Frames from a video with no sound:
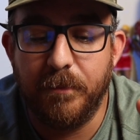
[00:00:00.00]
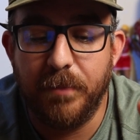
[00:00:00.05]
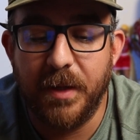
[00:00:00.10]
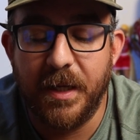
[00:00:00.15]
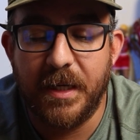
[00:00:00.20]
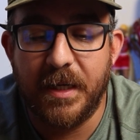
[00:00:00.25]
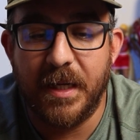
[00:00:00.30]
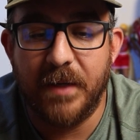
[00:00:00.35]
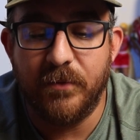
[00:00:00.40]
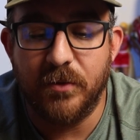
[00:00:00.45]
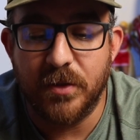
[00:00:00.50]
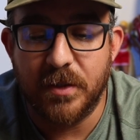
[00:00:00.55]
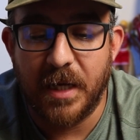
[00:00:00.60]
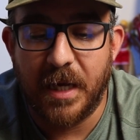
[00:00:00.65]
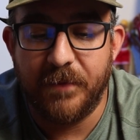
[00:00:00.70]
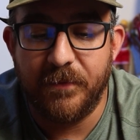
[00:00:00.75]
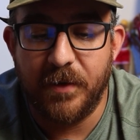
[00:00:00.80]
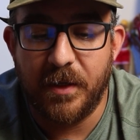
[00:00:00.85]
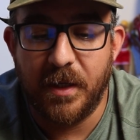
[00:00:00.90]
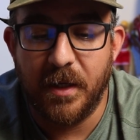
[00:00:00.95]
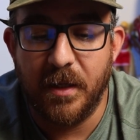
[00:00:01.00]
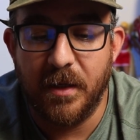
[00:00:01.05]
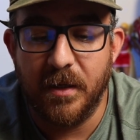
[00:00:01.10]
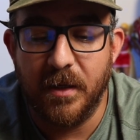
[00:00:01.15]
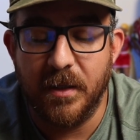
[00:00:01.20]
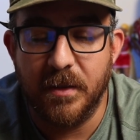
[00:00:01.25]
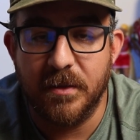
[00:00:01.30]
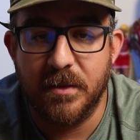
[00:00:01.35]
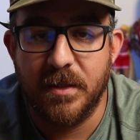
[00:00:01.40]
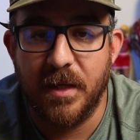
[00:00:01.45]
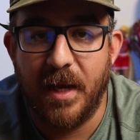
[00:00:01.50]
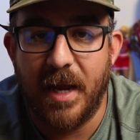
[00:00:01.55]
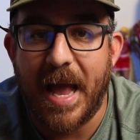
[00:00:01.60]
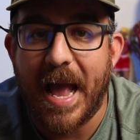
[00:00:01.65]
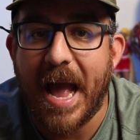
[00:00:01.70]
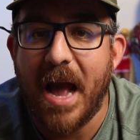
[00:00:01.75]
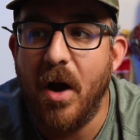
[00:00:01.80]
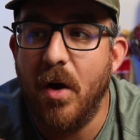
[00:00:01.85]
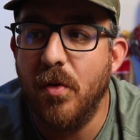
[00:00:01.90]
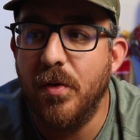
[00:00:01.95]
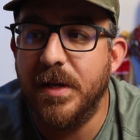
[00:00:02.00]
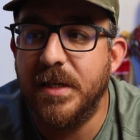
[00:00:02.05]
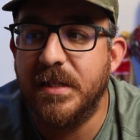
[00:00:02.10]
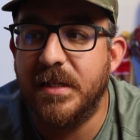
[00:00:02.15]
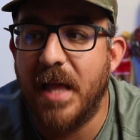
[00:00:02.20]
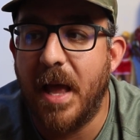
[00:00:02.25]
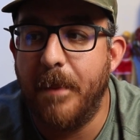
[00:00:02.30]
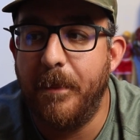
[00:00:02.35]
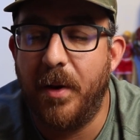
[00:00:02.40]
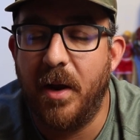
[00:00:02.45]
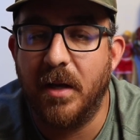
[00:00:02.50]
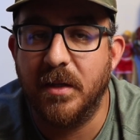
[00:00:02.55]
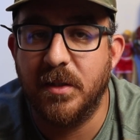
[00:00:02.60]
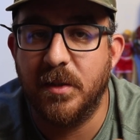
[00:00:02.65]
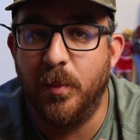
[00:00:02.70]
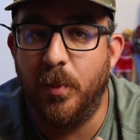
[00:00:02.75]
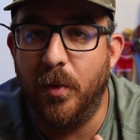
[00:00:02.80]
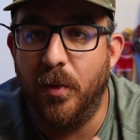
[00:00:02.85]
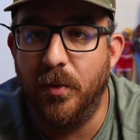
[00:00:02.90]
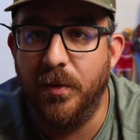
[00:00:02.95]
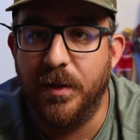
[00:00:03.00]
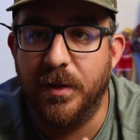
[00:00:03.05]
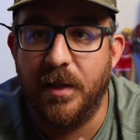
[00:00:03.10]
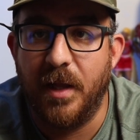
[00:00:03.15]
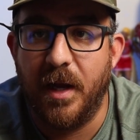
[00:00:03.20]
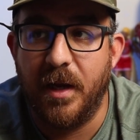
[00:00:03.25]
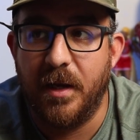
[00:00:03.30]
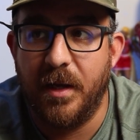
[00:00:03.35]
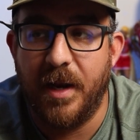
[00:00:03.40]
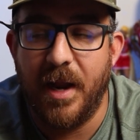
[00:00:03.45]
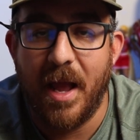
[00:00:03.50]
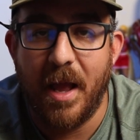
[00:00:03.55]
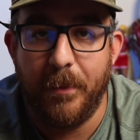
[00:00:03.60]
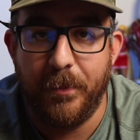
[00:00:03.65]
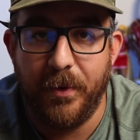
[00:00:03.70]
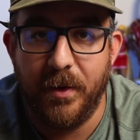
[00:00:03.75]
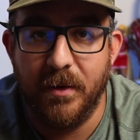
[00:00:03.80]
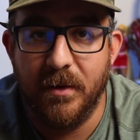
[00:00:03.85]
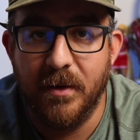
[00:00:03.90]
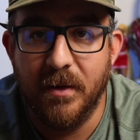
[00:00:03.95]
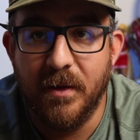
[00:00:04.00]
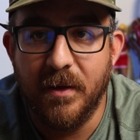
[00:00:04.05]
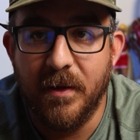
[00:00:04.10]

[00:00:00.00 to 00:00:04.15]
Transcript: play devil's advocate and say, how is that possible that that could happen?